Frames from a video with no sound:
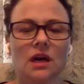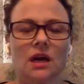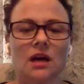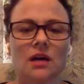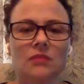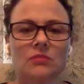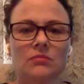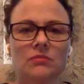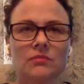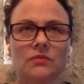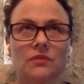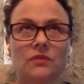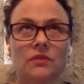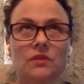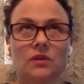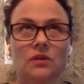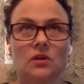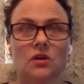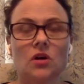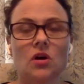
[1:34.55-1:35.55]
Um,
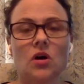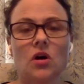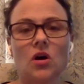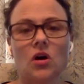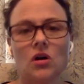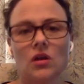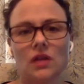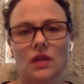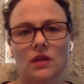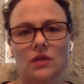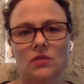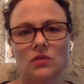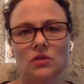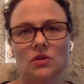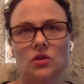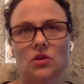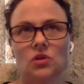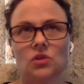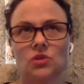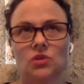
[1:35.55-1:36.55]
the call out
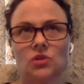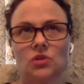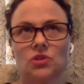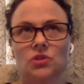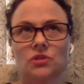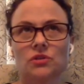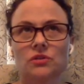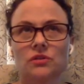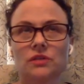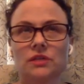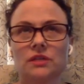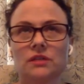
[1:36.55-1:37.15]
culture